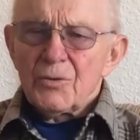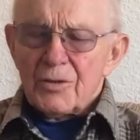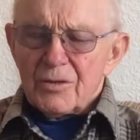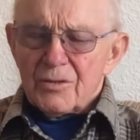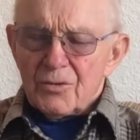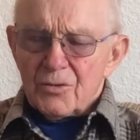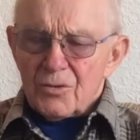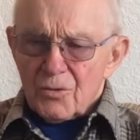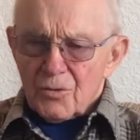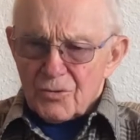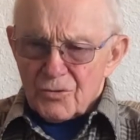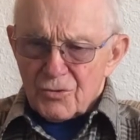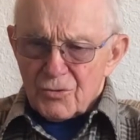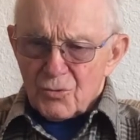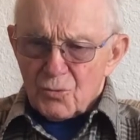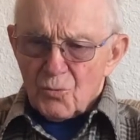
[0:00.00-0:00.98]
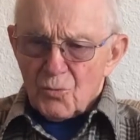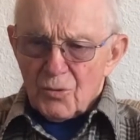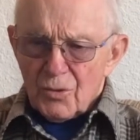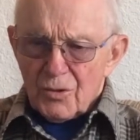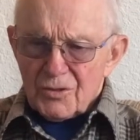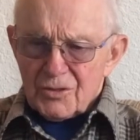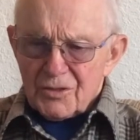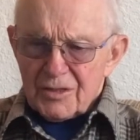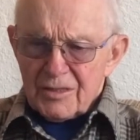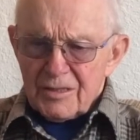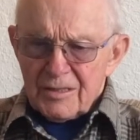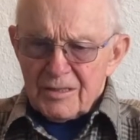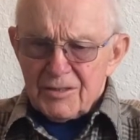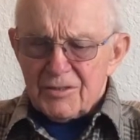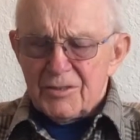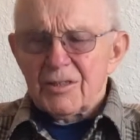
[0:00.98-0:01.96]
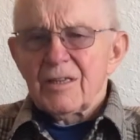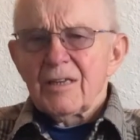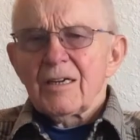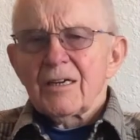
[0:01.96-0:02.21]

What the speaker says: can go to school on skis